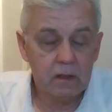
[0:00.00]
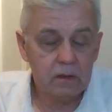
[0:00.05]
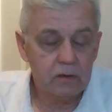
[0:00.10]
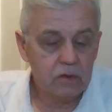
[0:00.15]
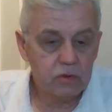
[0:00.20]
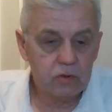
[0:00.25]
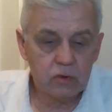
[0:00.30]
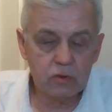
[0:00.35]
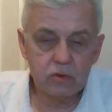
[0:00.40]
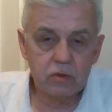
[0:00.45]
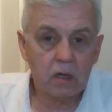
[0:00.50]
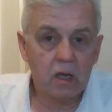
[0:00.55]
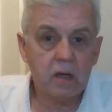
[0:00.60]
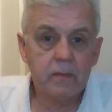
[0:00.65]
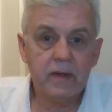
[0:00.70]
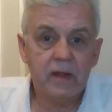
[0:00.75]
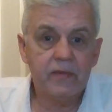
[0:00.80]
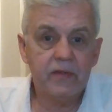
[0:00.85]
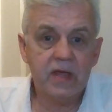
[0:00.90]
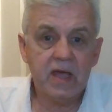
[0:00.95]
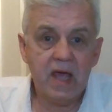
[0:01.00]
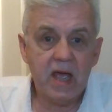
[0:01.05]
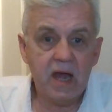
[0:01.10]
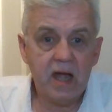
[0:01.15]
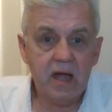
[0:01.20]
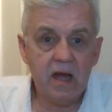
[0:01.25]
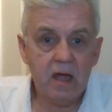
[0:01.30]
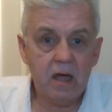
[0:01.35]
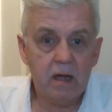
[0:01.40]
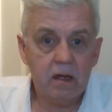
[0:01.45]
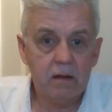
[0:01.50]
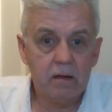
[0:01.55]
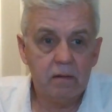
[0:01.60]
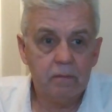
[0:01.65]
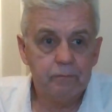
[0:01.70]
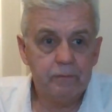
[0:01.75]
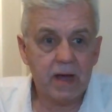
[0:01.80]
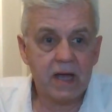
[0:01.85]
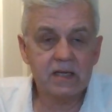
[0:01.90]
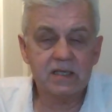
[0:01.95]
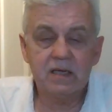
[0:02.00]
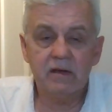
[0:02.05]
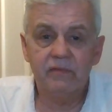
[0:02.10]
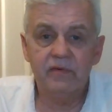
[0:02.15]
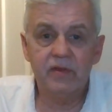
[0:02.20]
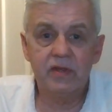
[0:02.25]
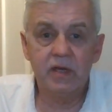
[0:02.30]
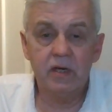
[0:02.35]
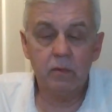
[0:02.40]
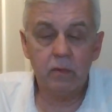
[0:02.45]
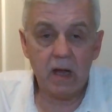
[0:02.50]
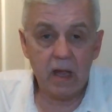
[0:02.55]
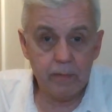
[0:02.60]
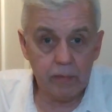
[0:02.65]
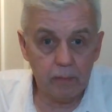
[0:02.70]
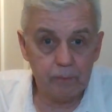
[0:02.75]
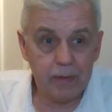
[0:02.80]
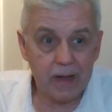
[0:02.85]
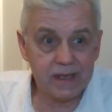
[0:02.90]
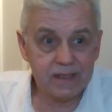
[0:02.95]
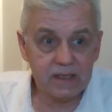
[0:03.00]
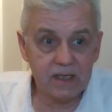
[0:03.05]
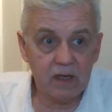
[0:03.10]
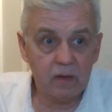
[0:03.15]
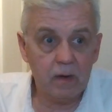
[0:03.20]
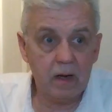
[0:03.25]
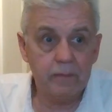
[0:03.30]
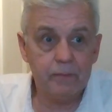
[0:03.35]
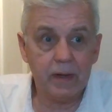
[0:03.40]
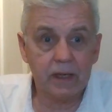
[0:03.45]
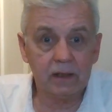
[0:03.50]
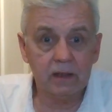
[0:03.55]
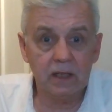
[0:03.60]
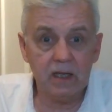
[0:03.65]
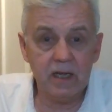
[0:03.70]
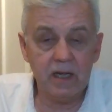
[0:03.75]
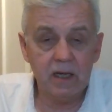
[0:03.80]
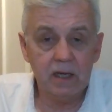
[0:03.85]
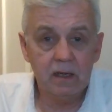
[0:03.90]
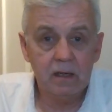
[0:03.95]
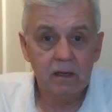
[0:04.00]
just doesn't command the area, bats everything away, but bats it away badly.